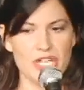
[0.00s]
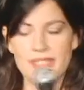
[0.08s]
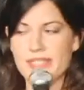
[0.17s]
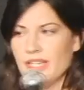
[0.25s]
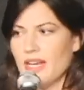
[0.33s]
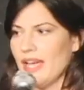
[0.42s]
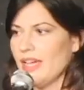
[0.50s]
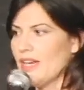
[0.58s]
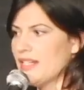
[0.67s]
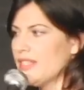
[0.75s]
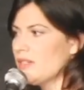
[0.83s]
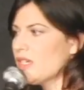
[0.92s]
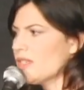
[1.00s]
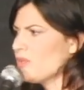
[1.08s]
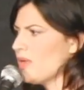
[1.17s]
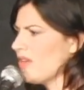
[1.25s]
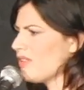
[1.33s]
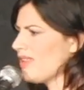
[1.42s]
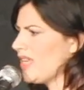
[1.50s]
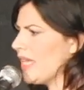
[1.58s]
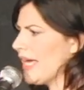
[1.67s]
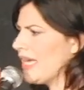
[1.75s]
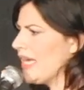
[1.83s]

I did, because whenever they'd like